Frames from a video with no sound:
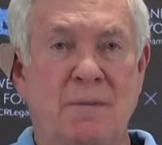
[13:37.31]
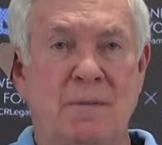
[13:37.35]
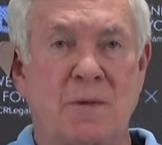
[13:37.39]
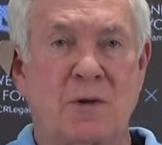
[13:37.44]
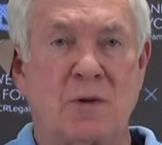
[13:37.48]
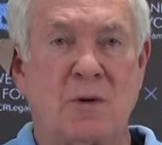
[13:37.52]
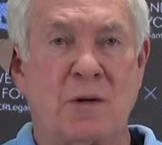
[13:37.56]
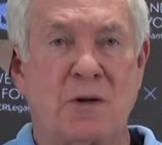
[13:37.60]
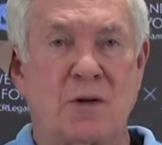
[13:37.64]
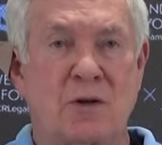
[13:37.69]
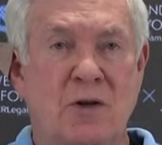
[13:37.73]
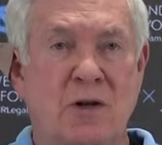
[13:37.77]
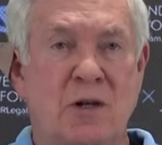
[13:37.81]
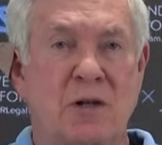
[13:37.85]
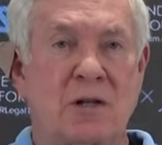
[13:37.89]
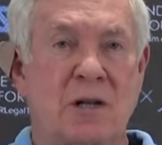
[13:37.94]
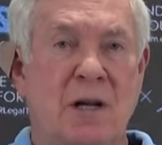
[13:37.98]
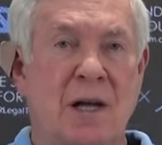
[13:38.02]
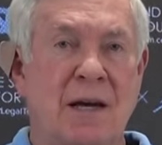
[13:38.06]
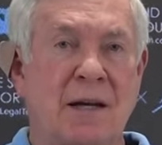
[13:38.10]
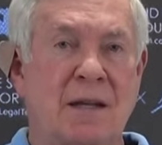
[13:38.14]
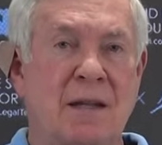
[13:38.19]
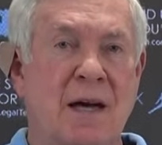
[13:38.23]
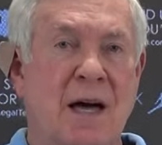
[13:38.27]
So it's just
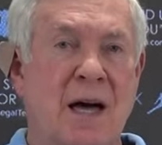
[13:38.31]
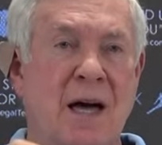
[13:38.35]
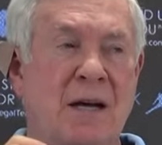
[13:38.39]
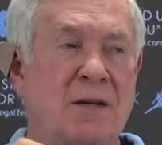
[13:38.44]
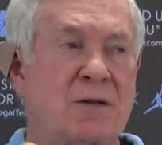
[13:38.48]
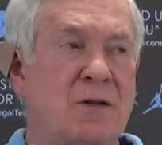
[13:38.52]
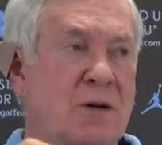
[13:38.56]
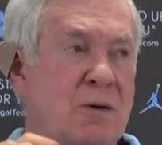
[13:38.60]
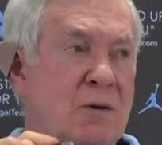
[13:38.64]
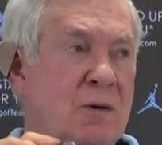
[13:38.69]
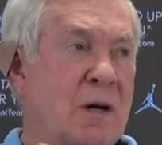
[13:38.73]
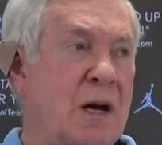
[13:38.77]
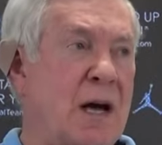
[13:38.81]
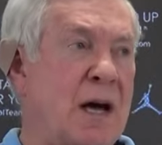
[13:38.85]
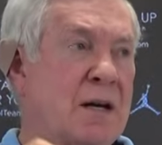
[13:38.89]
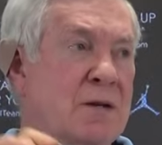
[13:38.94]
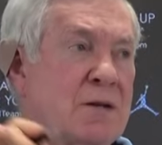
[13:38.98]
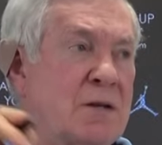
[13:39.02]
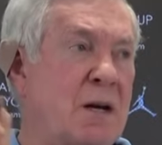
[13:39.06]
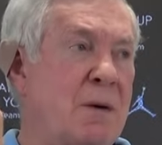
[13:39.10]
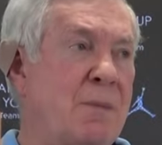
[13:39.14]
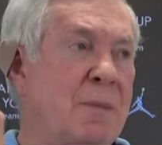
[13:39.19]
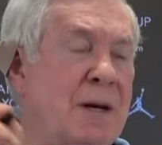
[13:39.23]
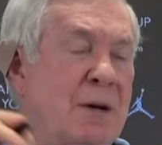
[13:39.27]
like the high school
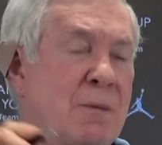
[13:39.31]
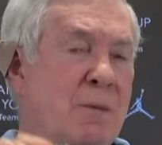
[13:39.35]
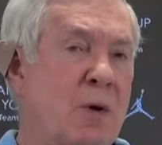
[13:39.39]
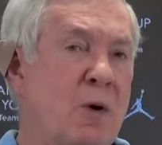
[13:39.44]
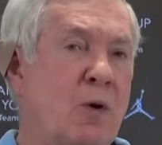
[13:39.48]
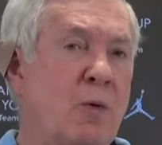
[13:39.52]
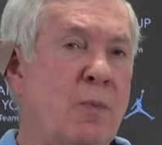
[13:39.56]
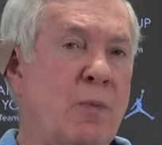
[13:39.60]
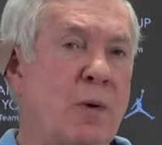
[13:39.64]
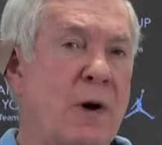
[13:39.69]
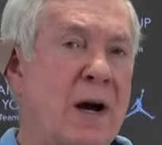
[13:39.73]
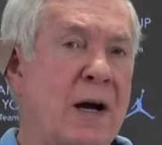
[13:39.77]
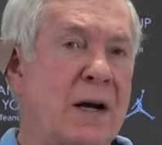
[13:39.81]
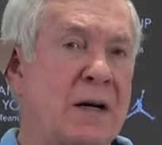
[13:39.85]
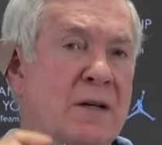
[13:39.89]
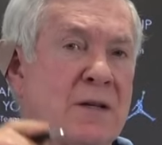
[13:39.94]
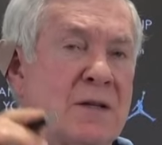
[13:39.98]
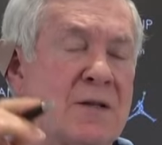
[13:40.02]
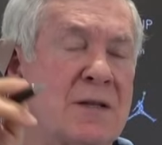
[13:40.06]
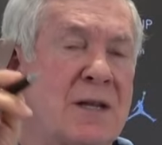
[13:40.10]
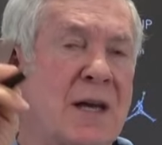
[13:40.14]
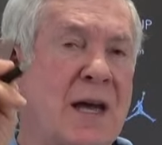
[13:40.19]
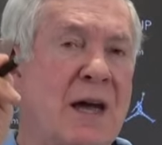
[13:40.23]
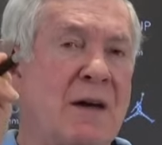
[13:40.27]
guys coming to bowl
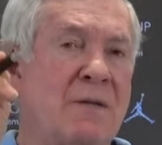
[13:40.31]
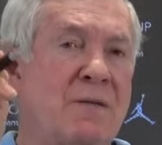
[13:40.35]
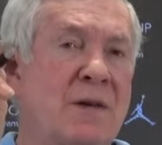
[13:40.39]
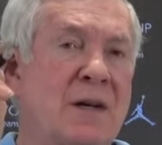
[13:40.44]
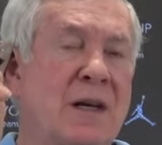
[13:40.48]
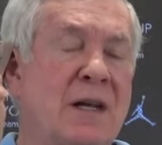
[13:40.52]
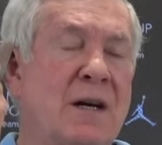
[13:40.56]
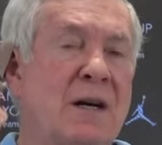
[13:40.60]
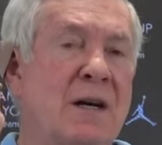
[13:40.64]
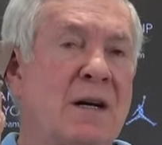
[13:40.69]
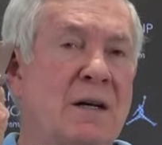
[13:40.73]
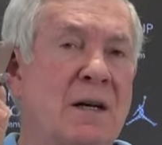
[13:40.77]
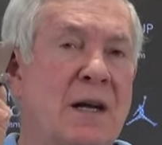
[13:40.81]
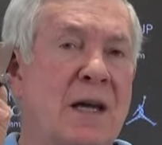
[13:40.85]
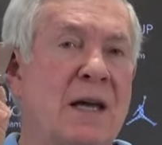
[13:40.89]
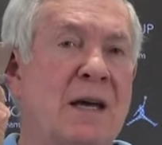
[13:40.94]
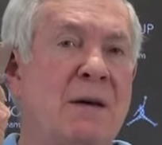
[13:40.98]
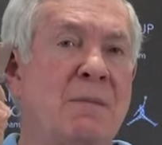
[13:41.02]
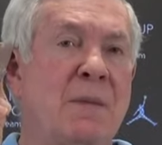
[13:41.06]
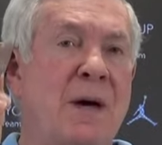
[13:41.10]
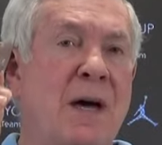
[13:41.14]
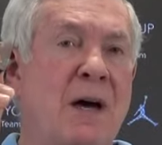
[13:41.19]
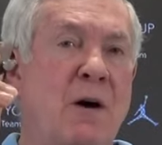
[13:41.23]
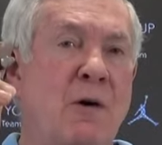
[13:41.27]
practice. They have to get an
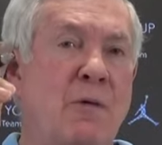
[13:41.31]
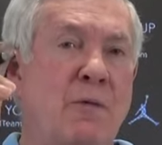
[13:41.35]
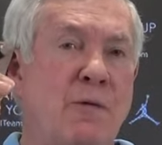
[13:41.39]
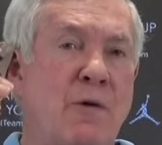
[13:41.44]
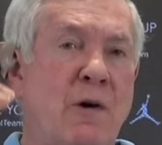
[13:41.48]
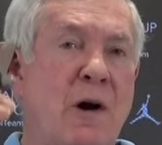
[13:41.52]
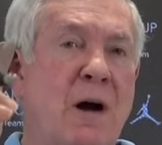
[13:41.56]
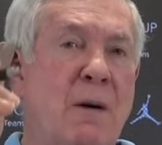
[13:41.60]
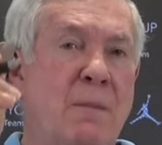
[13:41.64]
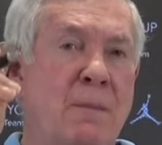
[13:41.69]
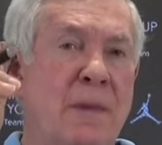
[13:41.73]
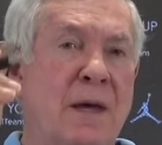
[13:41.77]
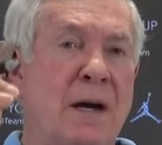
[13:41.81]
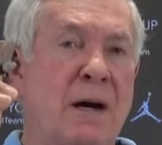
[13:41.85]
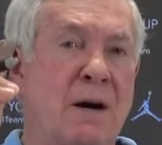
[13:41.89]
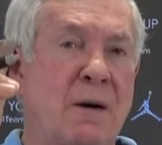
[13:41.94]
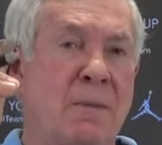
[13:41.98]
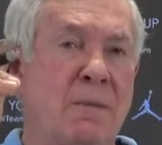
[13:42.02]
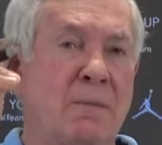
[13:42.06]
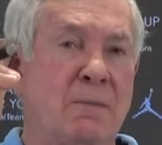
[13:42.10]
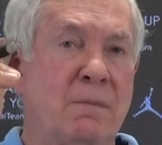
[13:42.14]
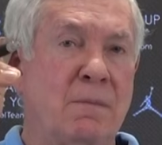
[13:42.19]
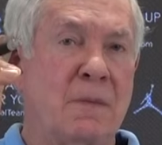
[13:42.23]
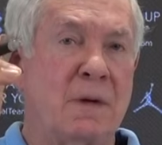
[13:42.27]
email from
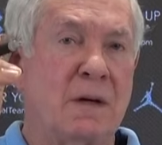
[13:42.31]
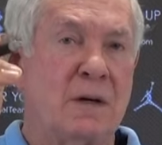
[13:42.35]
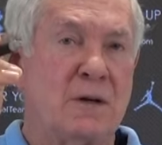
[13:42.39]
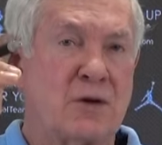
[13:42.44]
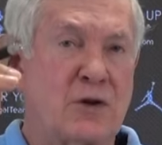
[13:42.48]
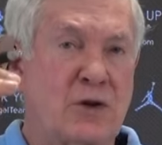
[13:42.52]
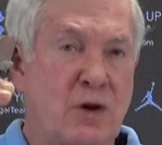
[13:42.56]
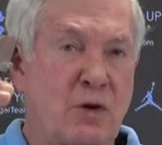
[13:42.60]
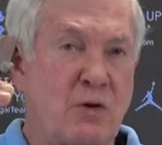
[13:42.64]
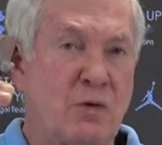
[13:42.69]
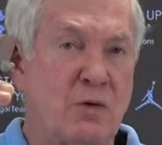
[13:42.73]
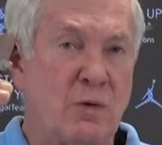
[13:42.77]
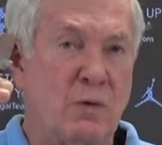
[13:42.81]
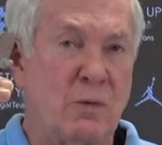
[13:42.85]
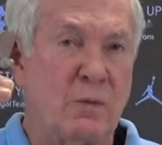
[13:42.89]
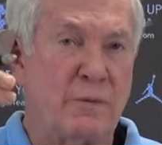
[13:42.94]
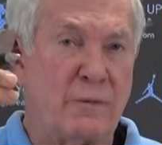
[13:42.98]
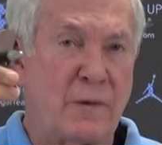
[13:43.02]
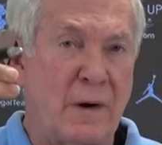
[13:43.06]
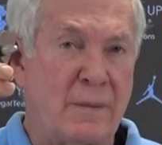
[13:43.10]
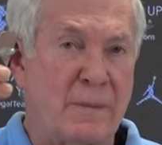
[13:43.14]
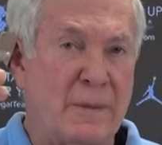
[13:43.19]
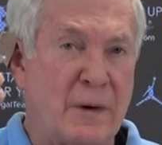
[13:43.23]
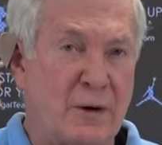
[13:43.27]
their school,
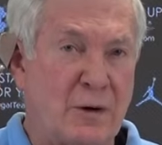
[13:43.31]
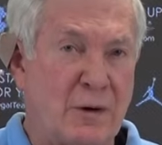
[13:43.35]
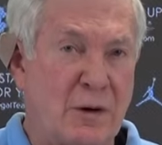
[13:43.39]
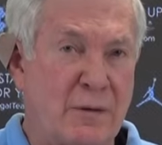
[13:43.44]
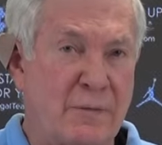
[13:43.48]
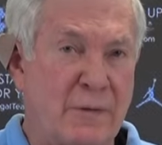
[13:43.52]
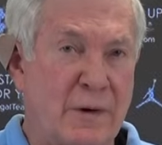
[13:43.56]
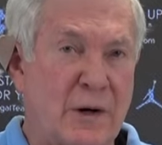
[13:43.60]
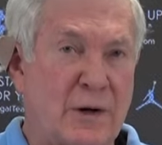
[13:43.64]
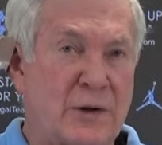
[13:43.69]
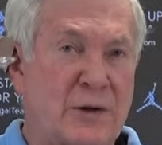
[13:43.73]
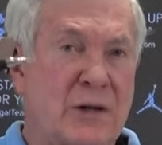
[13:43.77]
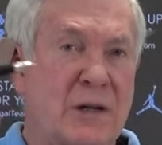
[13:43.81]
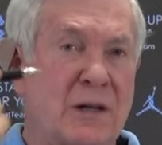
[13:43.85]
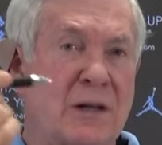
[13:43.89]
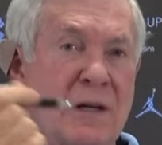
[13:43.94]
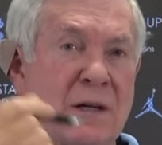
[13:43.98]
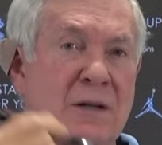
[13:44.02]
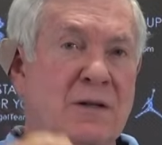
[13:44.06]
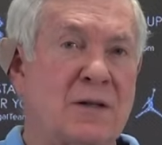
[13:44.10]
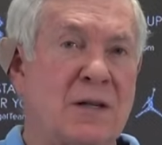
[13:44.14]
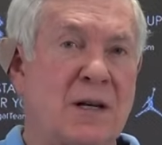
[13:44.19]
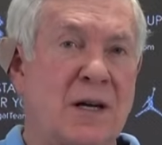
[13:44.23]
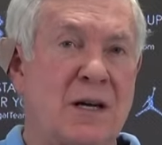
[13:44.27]
from their university,
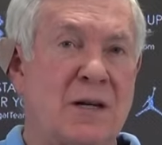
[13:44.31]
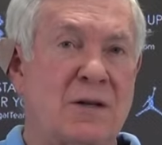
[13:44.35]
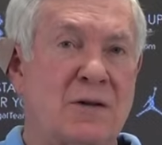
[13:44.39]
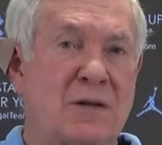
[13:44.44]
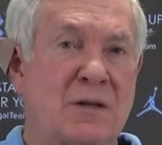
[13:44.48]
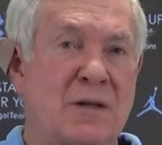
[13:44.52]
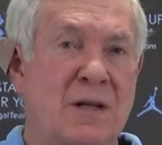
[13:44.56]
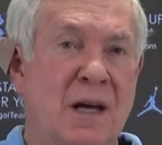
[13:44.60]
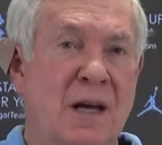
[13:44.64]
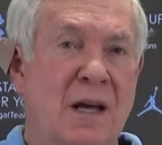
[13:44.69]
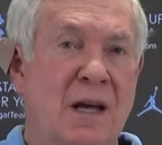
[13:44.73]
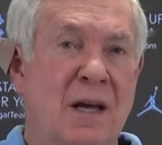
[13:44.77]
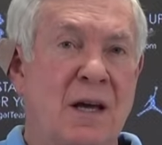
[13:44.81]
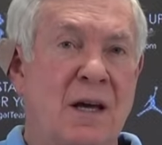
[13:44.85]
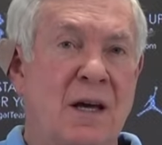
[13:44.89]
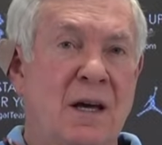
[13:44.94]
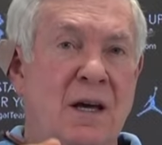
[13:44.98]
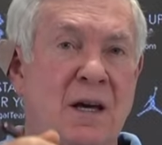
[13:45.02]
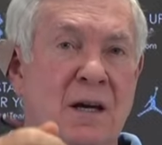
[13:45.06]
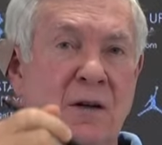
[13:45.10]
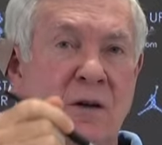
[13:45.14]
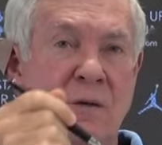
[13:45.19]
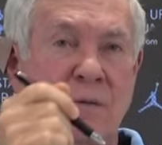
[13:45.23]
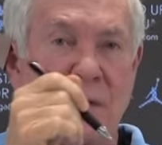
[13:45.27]
that says
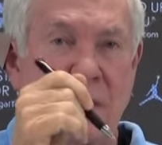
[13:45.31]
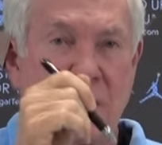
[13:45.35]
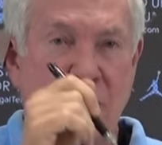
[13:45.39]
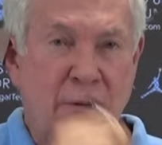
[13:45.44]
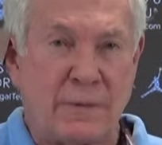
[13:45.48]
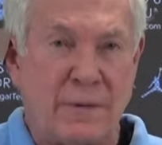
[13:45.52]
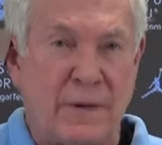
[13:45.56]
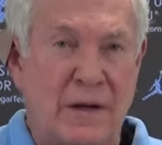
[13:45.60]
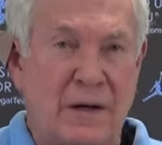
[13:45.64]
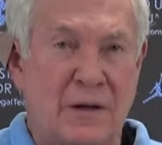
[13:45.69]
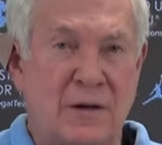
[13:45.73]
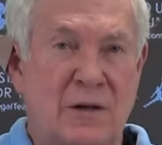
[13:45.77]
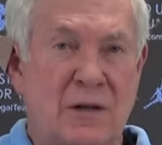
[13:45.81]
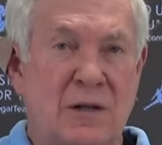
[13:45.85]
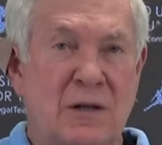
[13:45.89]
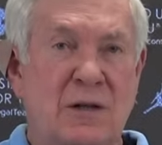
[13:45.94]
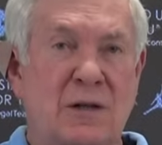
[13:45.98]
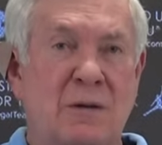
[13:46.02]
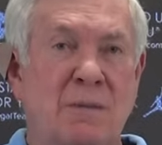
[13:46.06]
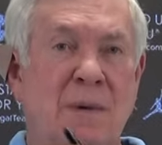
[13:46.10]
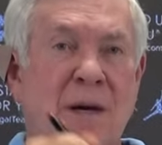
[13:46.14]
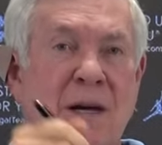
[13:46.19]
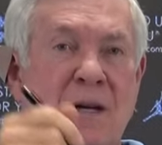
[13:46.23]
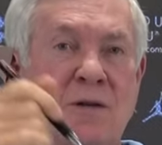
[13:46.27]
you've either finished the
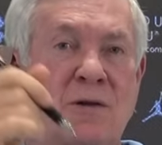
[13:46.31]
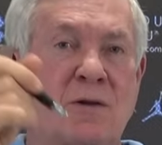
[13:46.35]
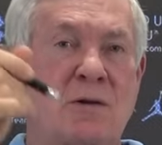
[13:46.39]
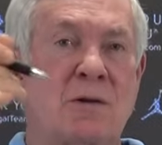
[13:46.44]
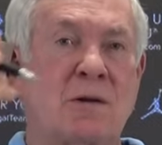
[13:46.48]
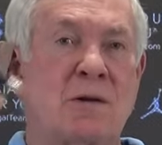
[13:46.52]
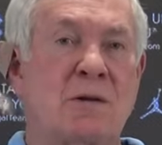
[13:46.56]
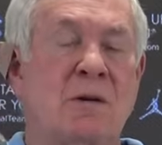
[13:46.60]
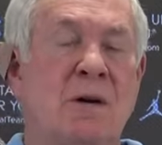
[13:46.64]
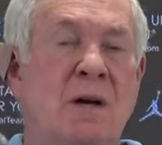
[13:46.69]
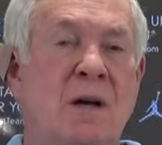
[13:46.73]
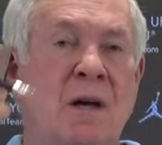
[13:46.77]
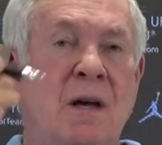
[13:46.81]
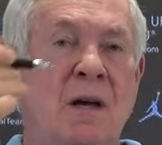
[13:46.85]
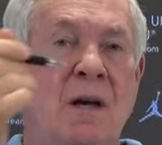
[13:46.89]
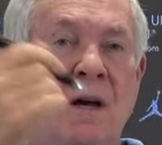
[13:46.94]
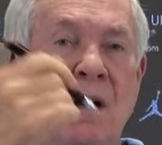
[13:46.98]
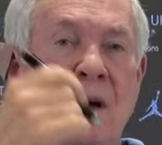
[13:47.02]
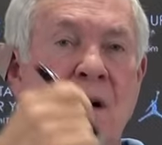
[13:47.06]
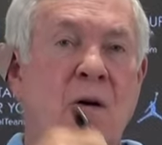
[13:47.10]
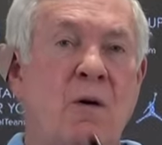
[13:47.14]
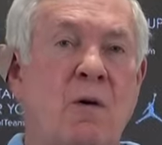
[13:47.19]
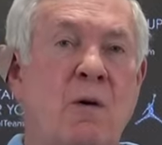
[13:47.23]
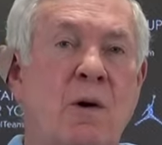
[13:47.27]
semester
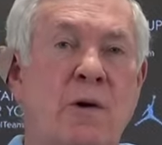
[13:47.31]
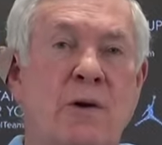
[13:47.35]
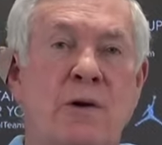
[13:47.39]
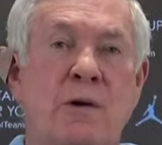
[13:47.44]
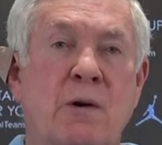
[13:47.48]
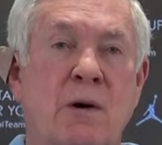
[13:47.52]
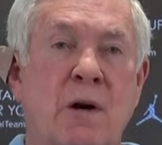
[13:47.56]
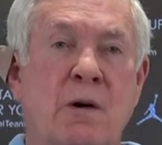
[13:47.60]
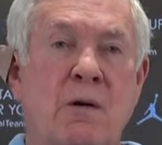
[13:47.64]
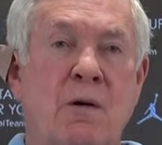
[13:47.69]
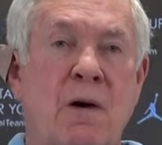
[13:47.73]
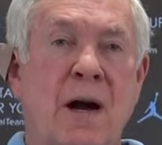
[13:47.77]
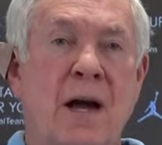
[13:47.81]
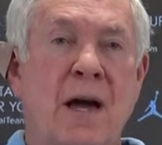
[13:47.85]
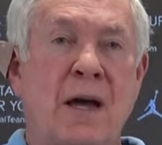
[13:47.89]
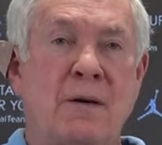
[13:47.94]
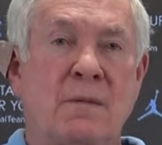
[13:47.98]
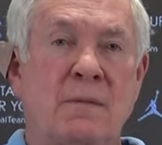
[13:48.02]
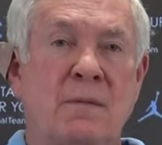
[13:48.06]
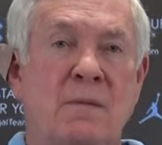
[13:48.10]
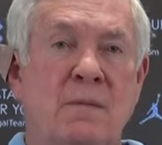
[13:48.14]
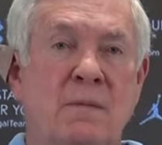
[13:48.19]
or you're a grad,